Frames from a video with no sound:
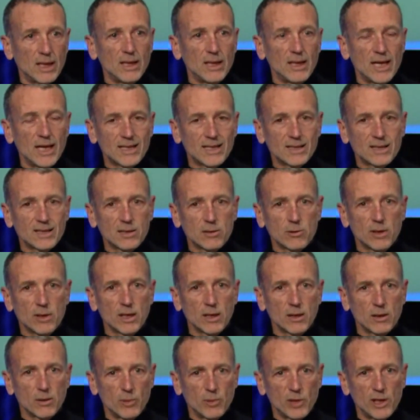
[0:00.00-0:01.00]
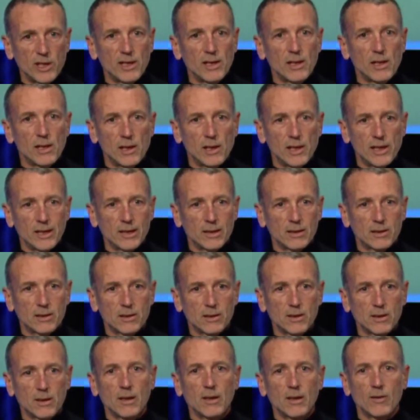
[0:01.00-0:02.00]
Inextricably
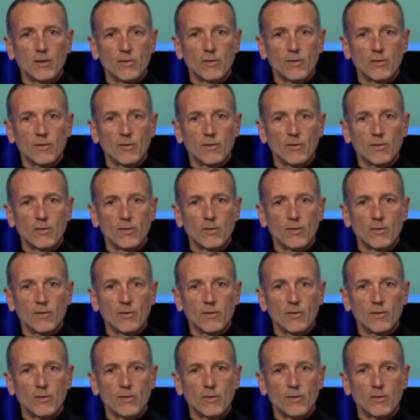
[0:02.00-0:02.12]
linked.